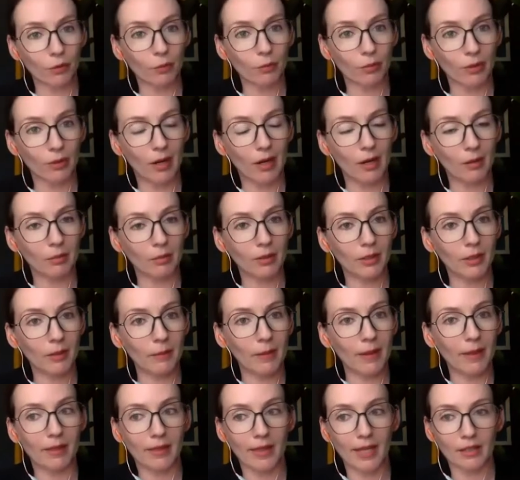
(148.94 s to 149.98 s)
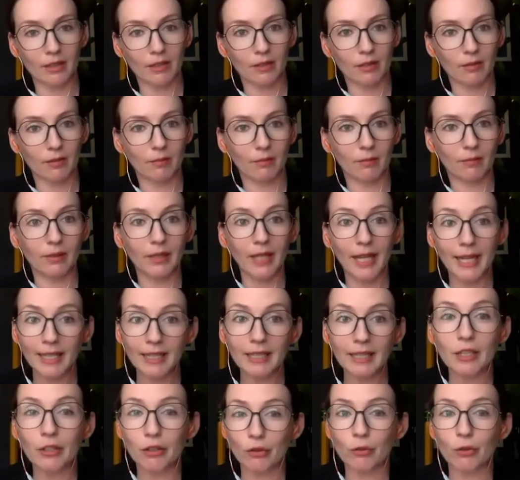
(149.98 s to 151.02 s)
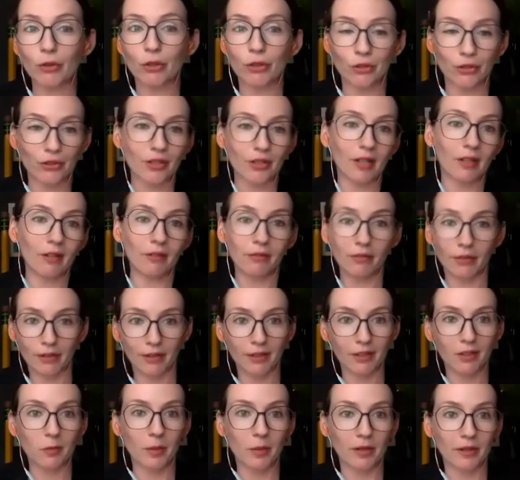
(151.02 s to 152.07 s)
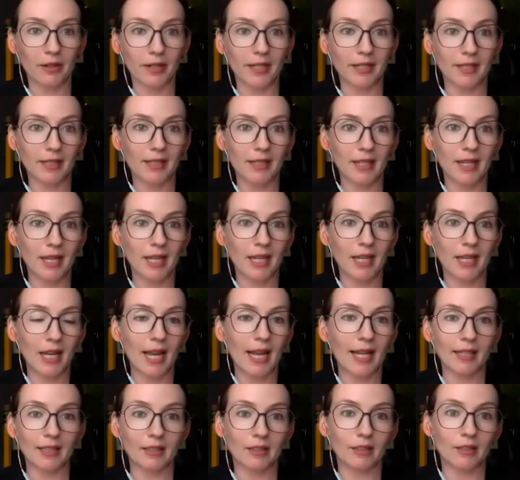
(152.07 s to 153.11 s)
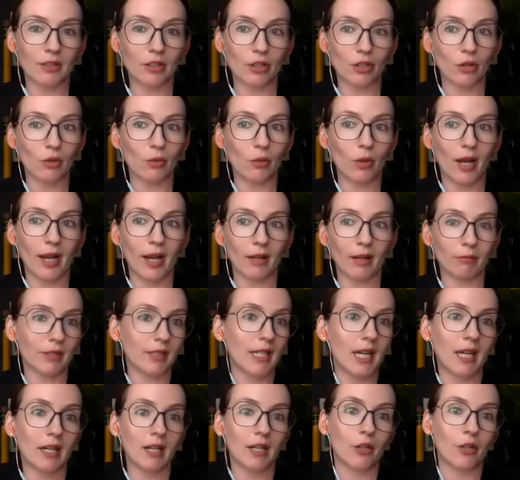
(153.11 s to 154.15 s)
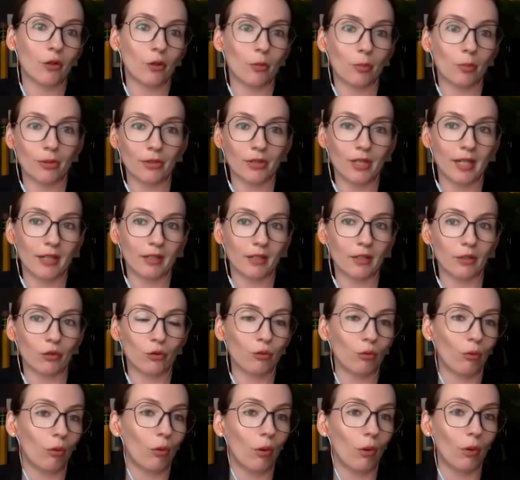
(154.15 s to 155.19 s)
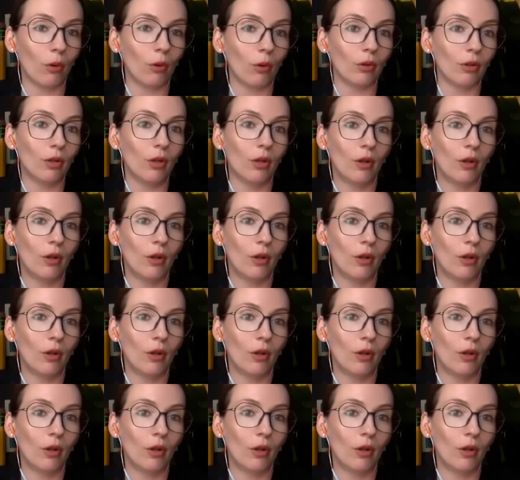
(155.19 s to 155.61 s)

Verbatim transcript: problem that likely you yourself are experiencing and you ha- retain 100% control